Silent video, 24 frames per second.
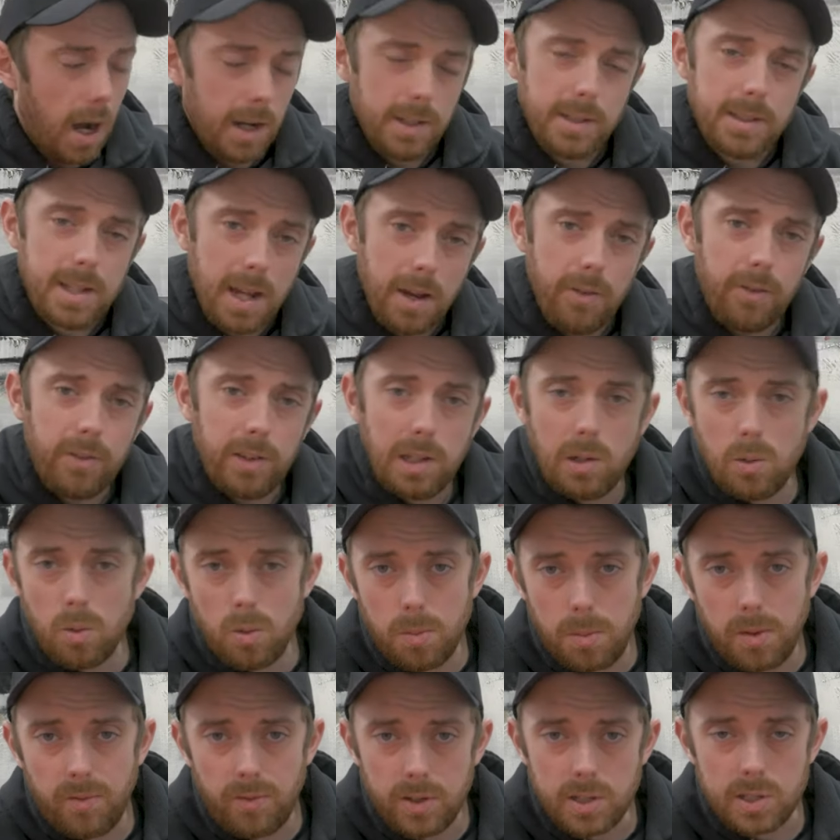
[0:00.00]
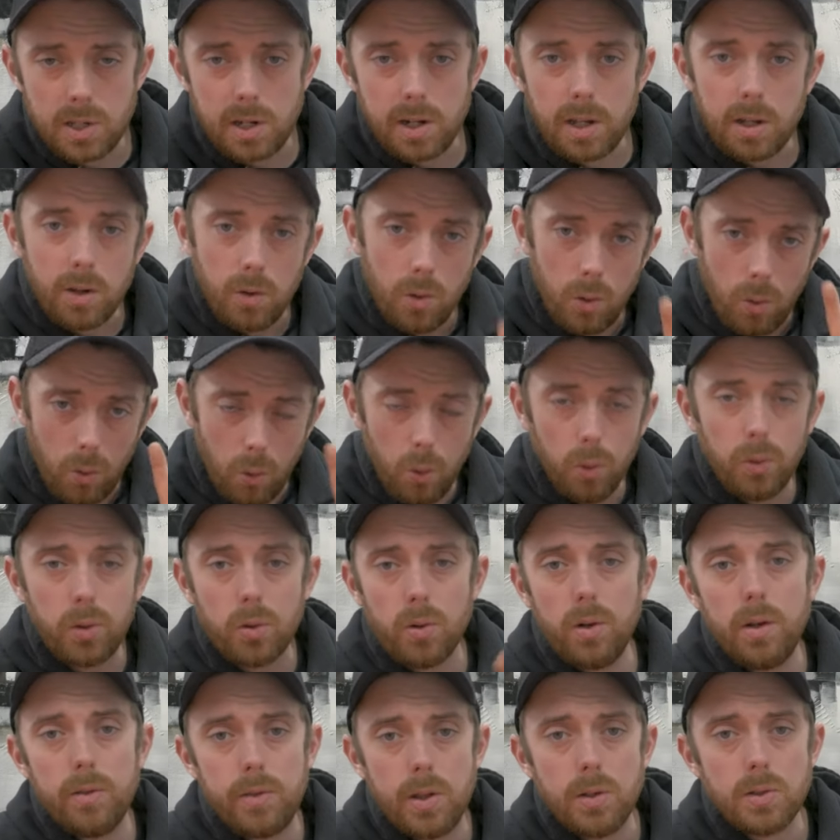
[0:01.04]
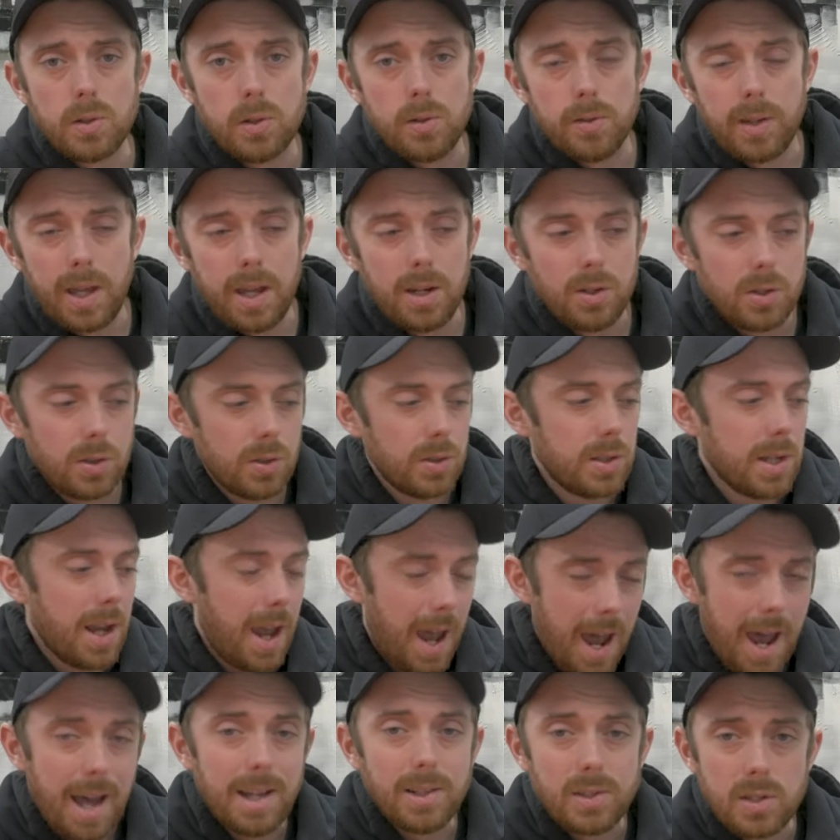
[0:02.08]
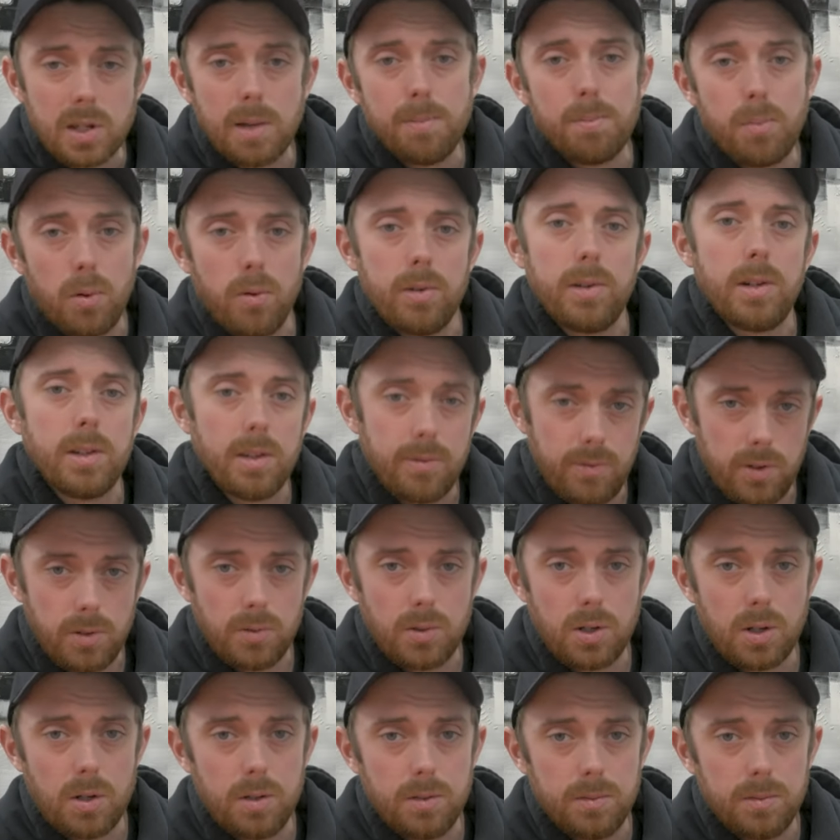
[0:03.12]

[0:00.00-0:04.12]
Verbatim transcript: I definitely will be visiting all three of those locations at some point in the future.